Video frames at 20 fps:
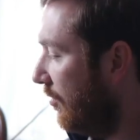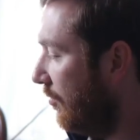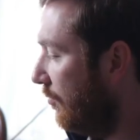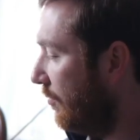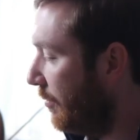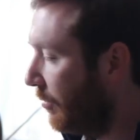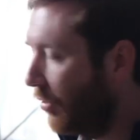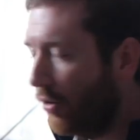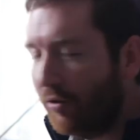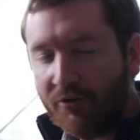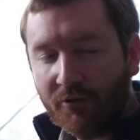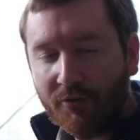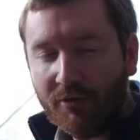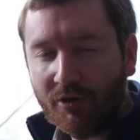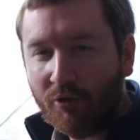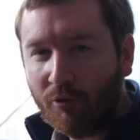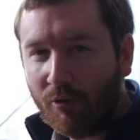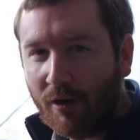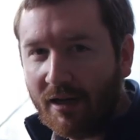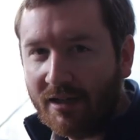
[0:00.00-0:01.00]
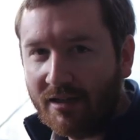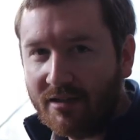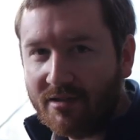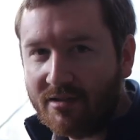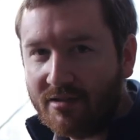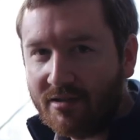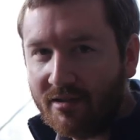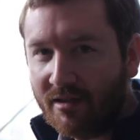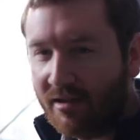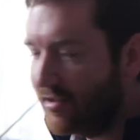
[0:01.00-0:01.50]
We were going through the
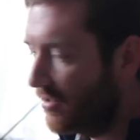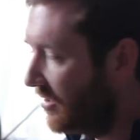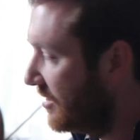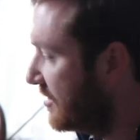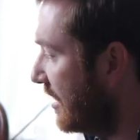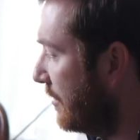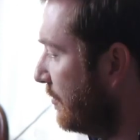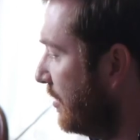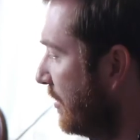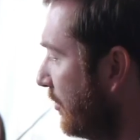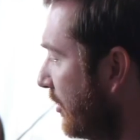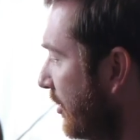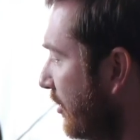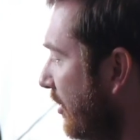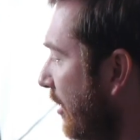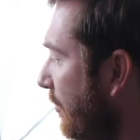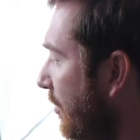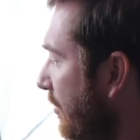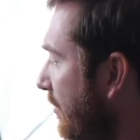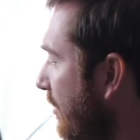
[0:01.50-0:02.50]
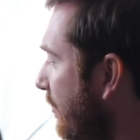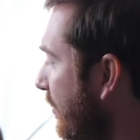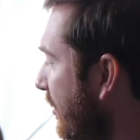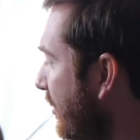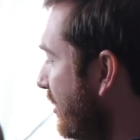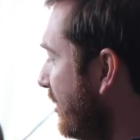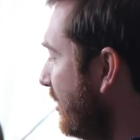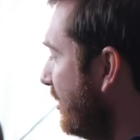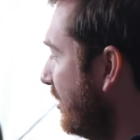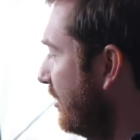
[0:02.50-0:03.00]
credits. The same people that are helping me with
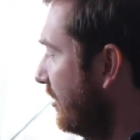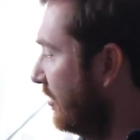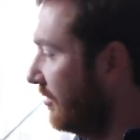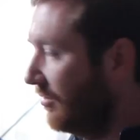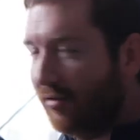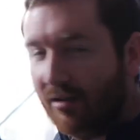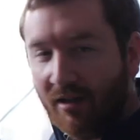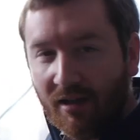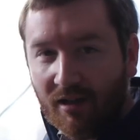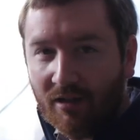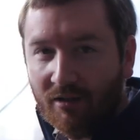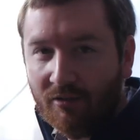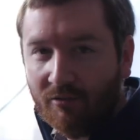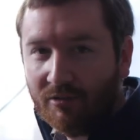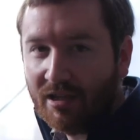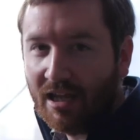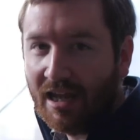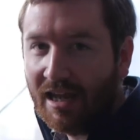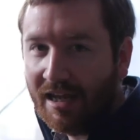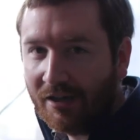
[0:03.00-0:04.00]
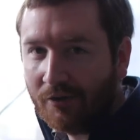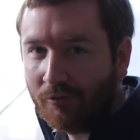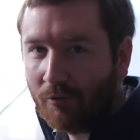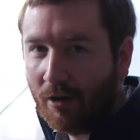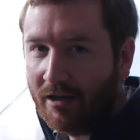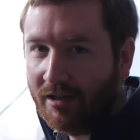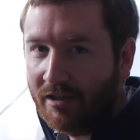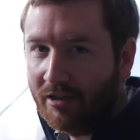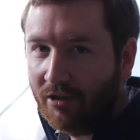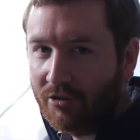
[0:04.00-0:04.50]
the
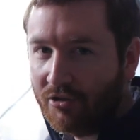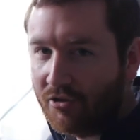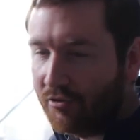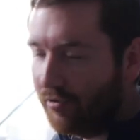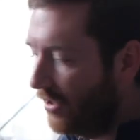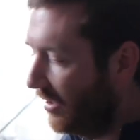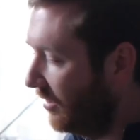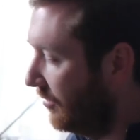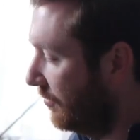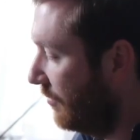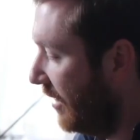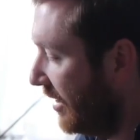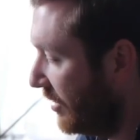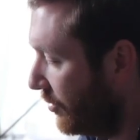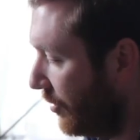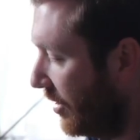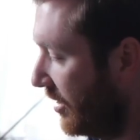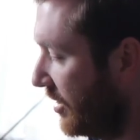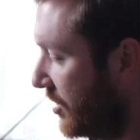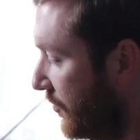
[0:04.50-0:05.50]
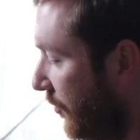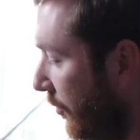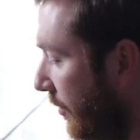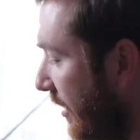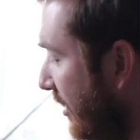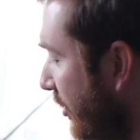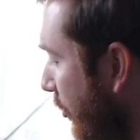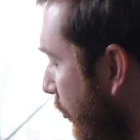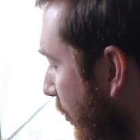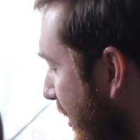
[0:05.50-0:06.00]
handwriting are doing my credits for me.
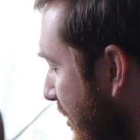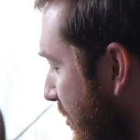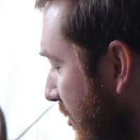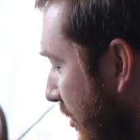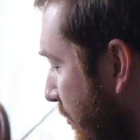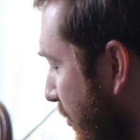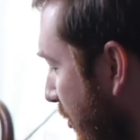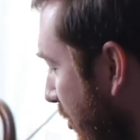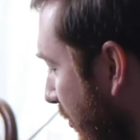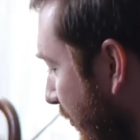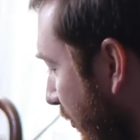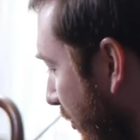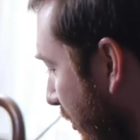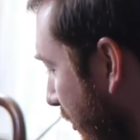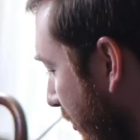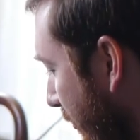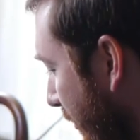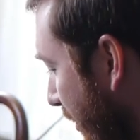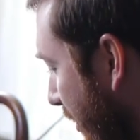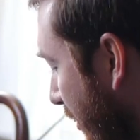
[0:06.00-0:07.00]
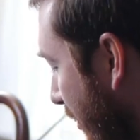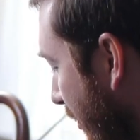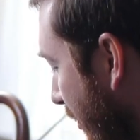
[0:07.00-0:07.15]
And the credits look beautiful. Here, let me,